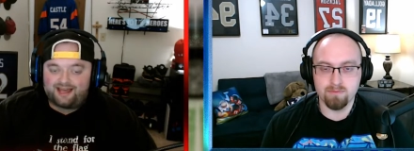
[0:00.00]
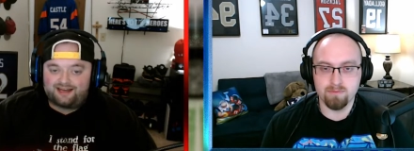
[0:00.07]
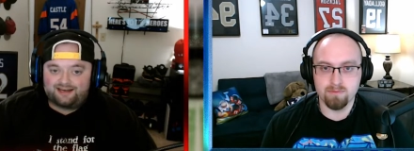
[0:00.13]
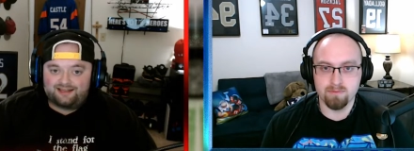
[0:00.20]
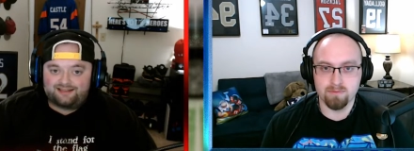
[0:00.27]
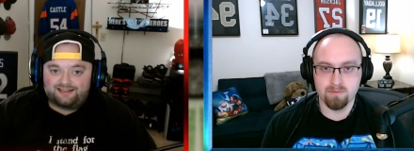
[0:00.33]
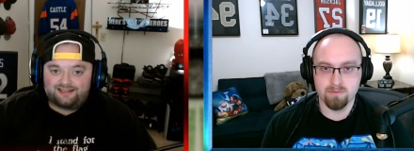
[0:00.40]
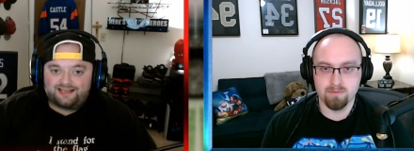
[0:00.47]

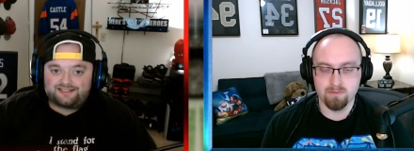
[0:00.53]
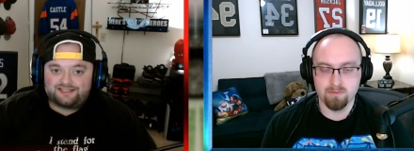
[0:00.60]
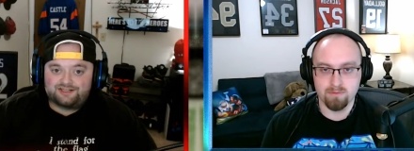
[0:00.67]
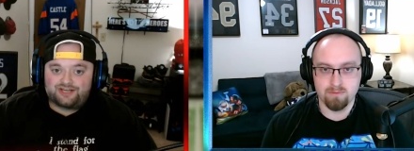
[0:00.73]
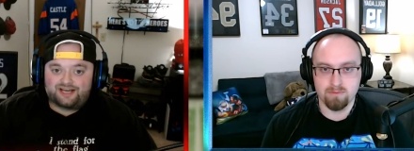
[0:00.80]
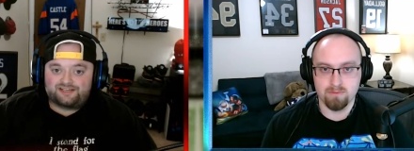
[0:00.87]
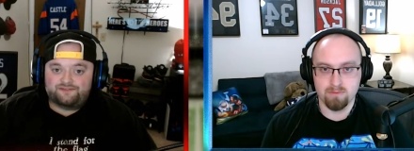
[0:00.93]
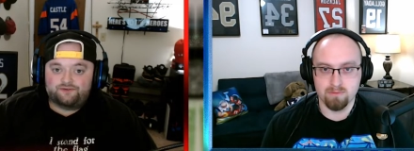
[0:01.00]
Speaker 1: Nonetheless, the
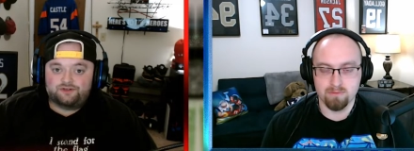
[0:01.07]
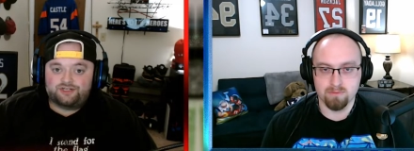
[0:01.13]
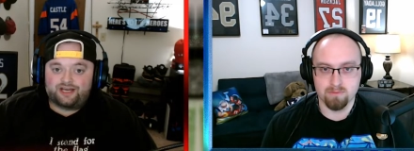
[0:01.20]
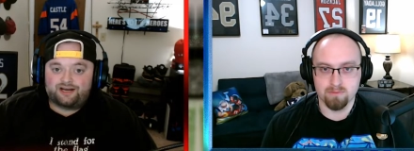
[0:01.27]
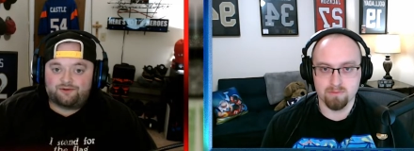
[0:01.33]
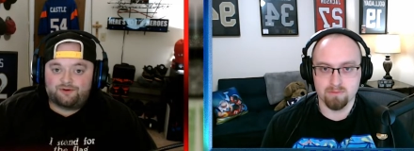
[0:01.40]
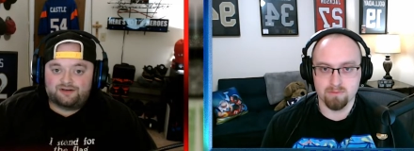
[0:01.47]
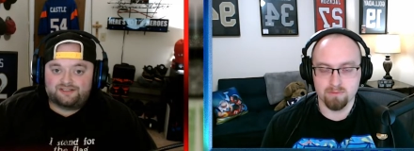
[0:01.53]
Jacksonville
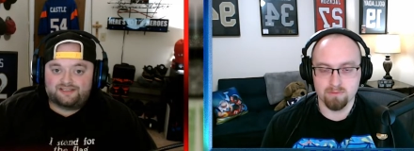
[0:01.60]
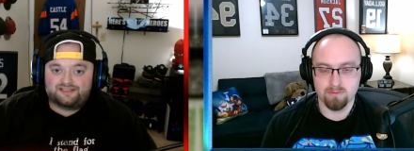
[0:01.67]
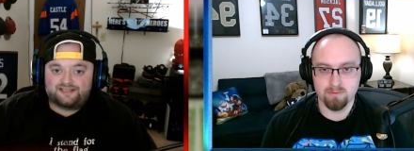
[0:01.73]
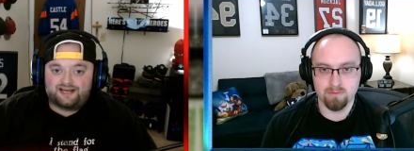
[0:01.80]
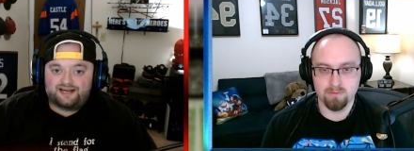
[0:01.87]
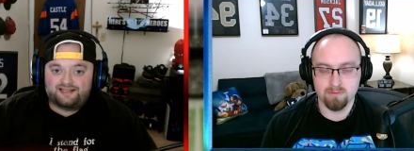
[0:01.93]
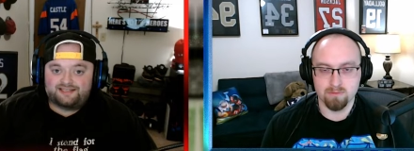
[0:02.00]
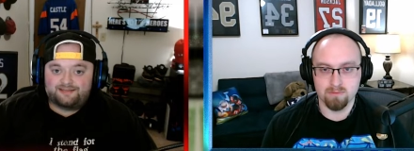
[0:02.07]
Jaguars
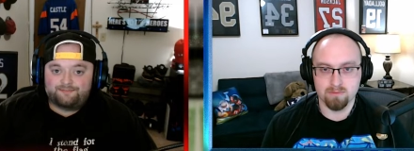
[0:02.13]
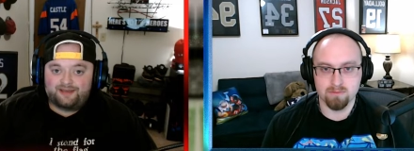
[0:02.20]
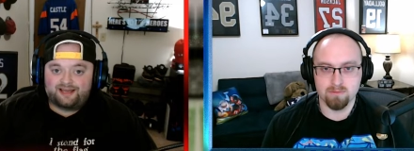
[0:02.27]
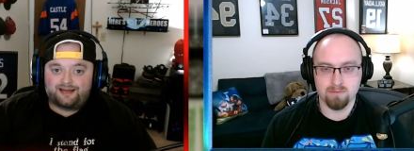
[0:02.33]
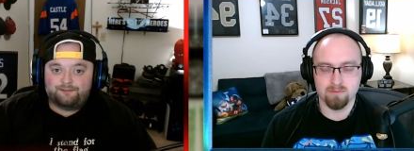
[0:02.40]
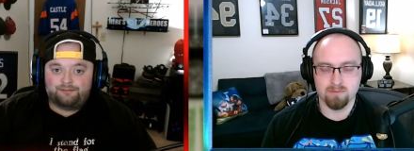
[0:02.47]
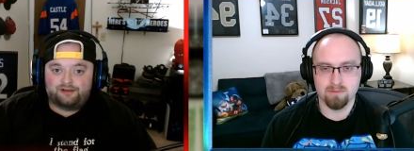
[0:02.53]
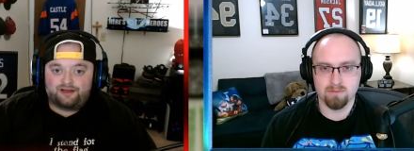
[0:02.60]
decided to make
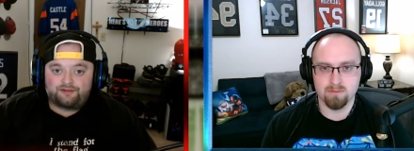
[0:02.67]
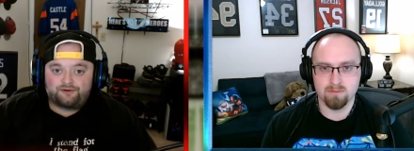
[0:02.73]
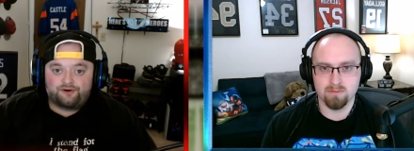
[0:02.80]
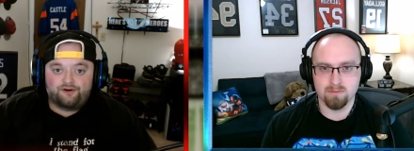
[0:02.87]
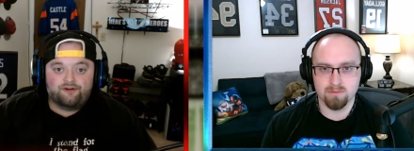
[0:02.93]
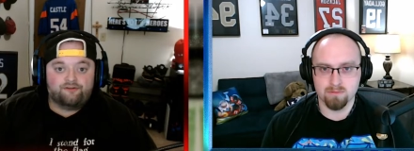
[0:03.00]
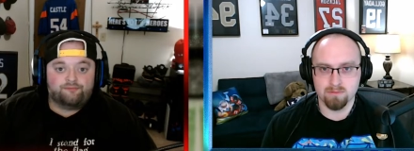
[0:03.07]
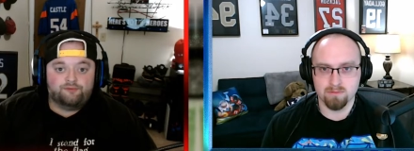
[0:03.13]
a
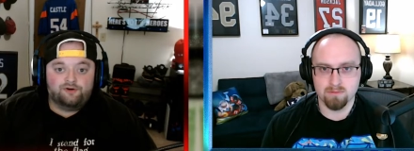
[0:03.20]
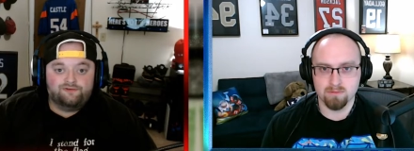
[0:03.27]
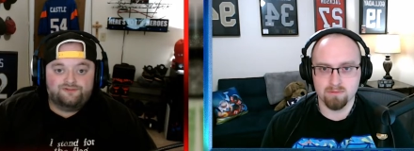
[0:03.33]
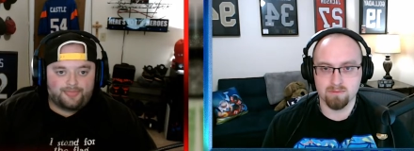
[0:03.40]
plethora of moves